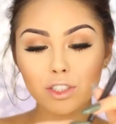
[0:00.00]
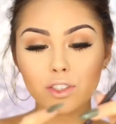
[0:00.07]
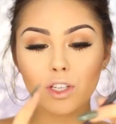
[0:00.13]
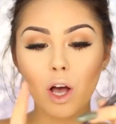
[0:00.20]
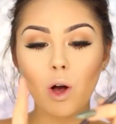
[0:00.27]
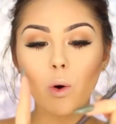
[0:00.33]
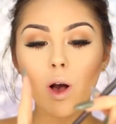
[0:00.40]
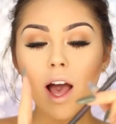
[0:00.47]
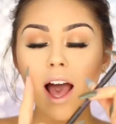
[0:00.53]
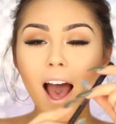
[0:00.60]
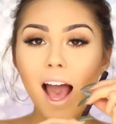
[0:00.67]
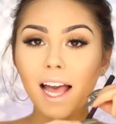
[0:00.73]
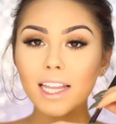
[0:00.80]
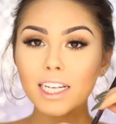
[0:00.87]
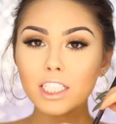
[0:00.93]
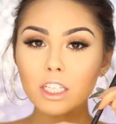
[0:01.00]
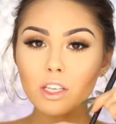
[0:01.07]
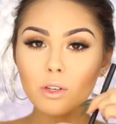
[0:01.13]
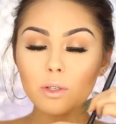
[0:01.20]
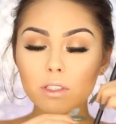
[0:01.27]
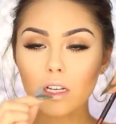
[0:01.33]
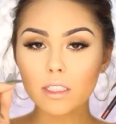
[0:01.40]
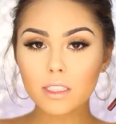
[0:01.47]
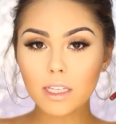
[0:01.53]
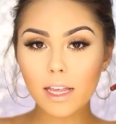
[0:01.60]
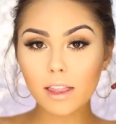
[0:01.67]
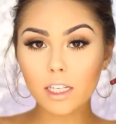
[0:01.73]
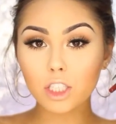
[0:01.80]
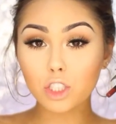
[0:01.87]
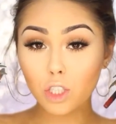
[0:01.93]
So I like to use a
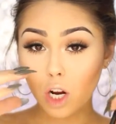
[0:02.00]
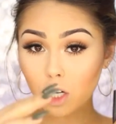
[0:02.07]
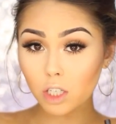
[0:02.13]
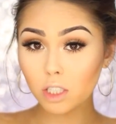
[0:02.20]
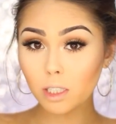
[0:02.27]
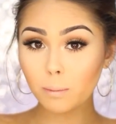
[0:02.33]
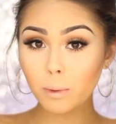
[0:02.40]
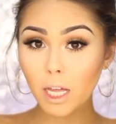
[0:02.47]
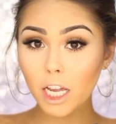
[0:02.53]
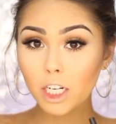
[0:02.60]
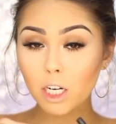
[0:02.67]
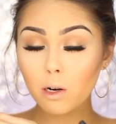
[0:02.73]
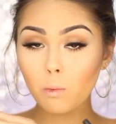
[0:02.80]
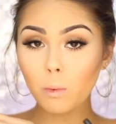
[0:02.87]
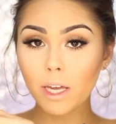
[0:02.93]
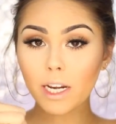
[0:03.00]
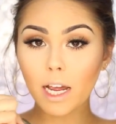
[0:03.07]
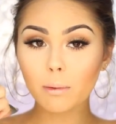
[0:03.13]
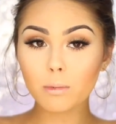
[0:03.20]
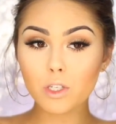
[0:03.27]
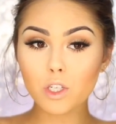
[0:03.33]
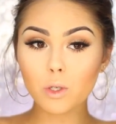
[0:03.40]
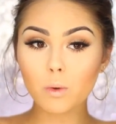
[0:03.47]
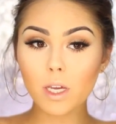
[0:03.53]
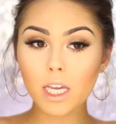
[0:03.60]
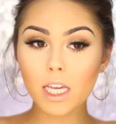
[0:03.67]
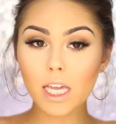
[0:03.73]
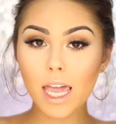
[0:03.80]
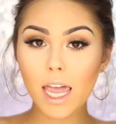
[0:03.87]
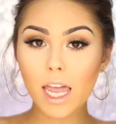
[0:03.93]
slightly darker lip liner when I'm
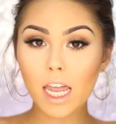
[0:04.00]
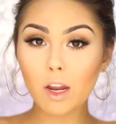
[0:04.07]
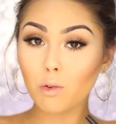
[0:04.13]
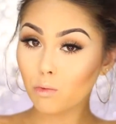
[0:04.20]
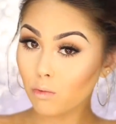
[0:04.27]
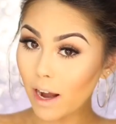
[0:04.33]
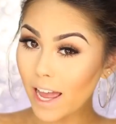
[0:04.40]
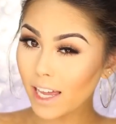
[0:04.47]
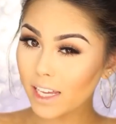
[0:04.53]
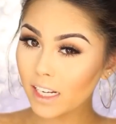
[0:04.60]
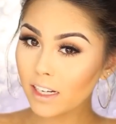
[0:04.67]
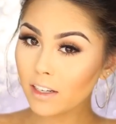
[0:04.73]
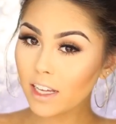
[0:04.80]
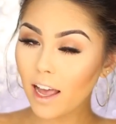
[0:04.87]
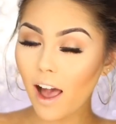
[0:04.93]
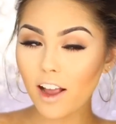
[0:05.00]
doing a red.